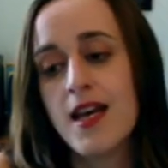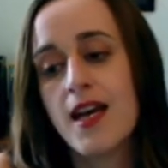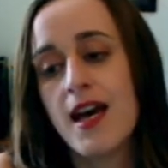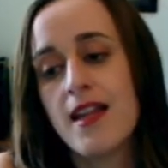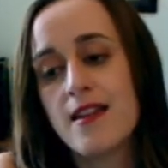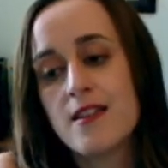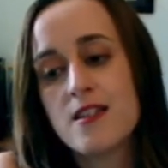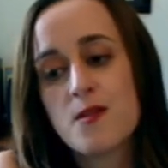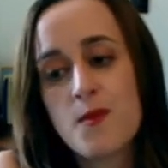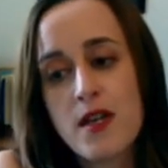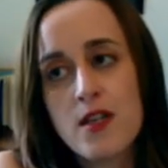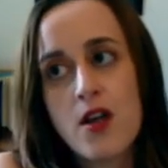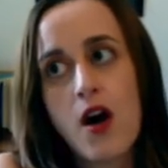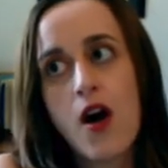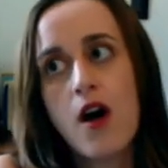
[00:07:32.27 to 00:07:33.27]
and then
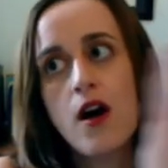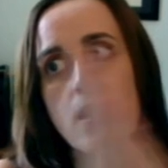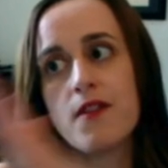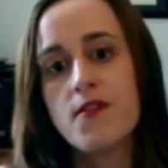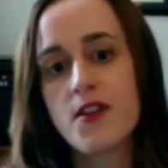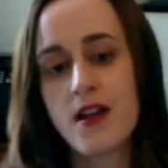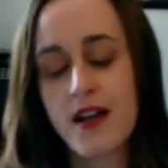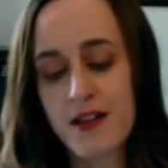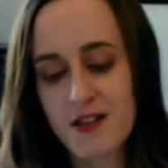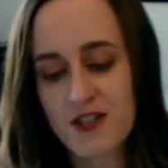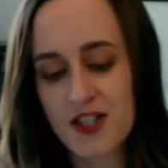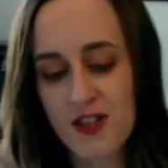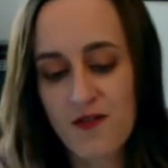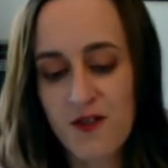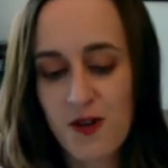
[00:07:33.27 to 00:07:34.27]
spend all of your
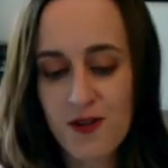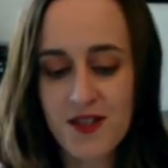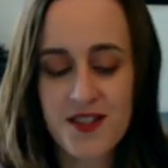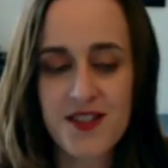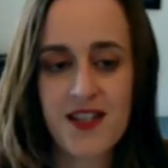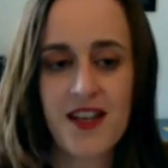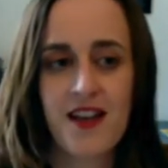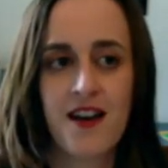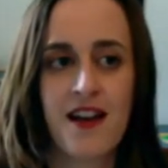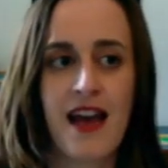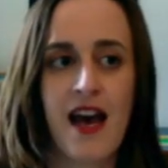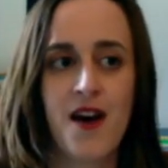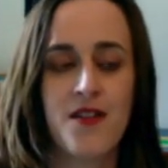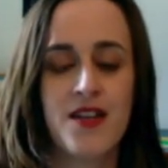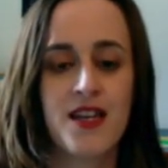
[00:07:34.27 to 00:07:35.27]
energy focusing on
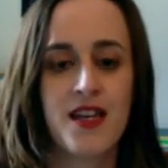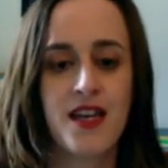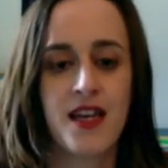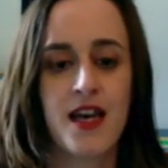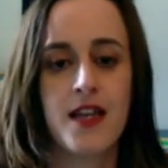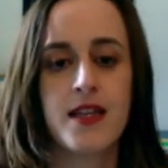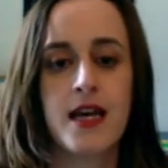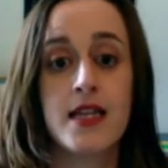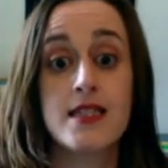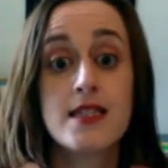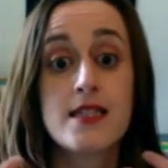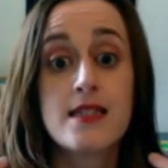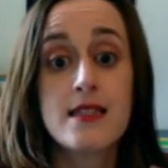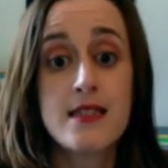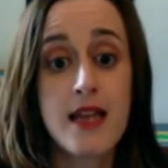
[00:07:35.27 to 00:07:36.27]
how they can get that
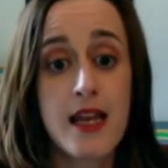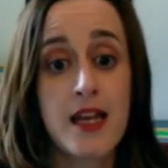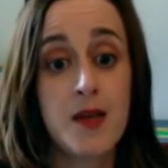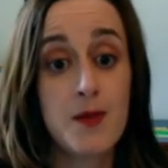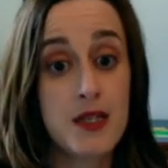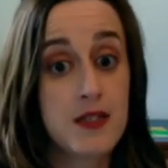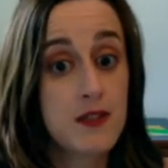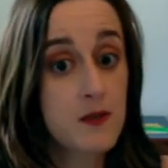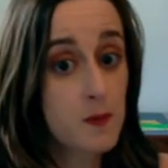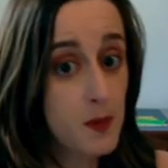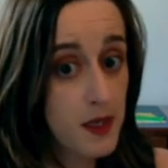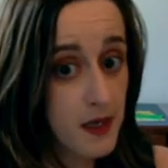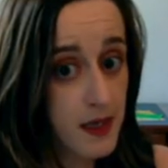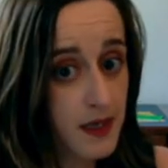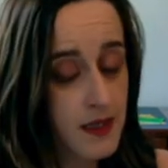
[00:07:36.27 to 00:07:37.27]
same
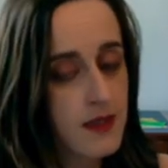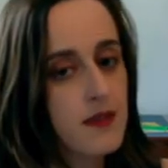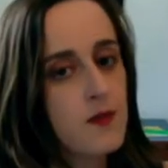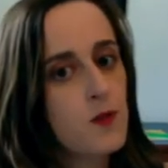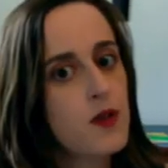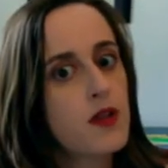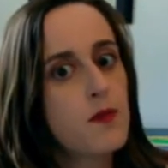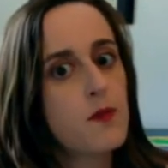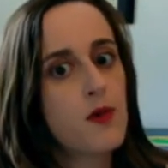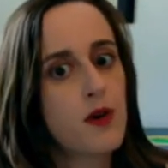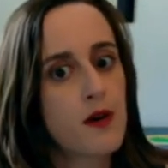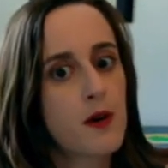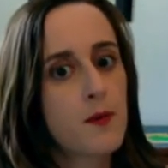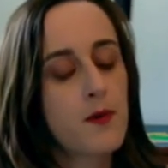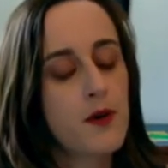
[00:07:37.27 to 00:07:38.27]
experience with a
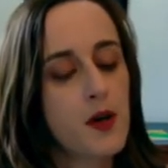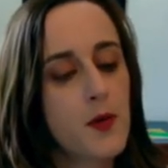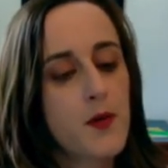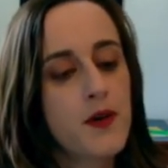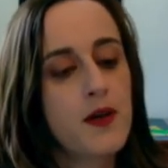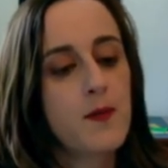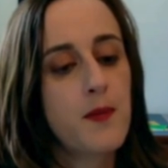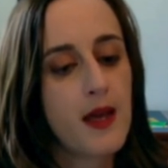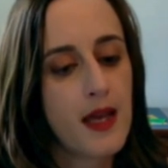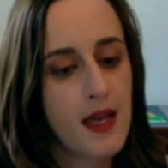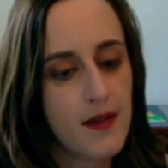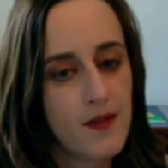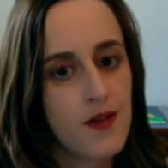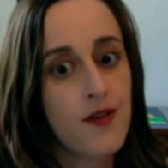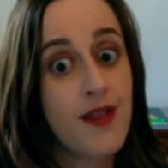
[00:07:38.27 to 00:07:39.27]
more appropriate
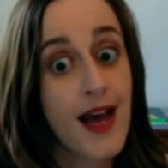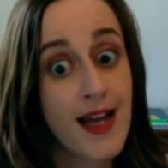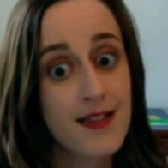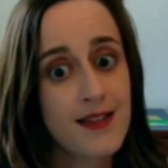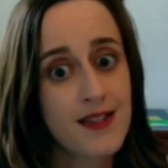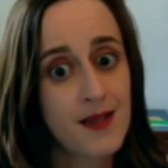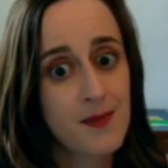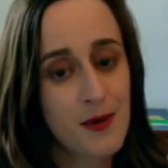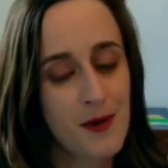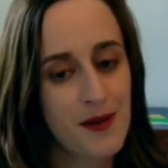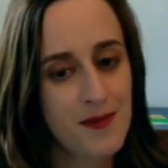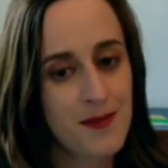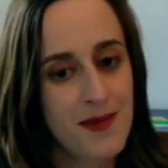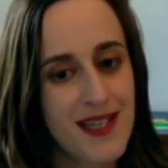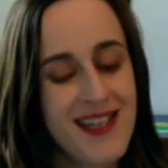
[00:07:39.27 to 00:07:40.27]
behavior. That's the
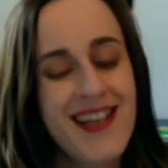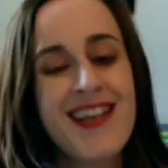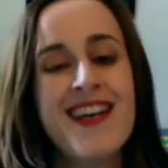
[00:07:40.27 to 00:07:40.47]
important bit.